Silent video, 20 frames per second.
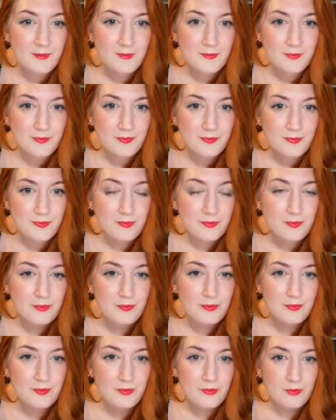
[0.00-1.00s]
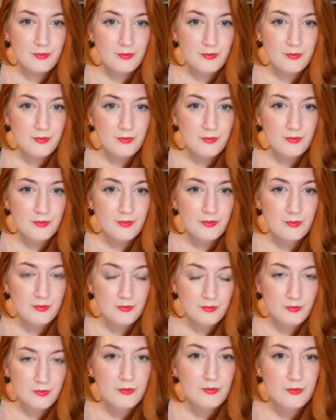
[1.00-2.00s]

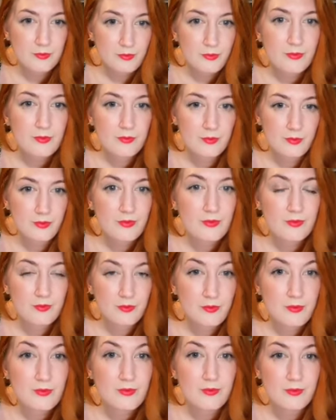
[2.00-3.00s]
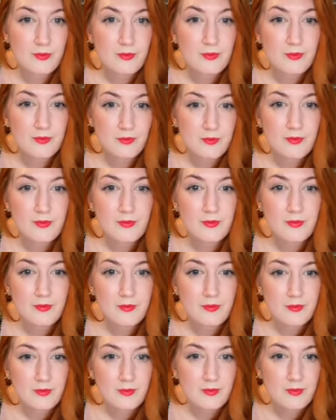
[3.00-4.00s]

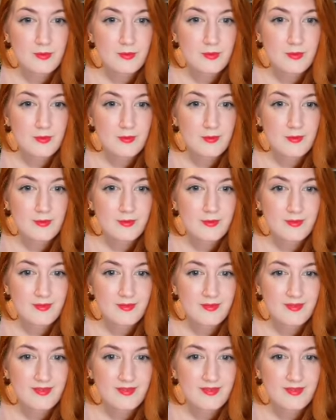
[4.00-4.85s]
No words are spoken by the person on screen.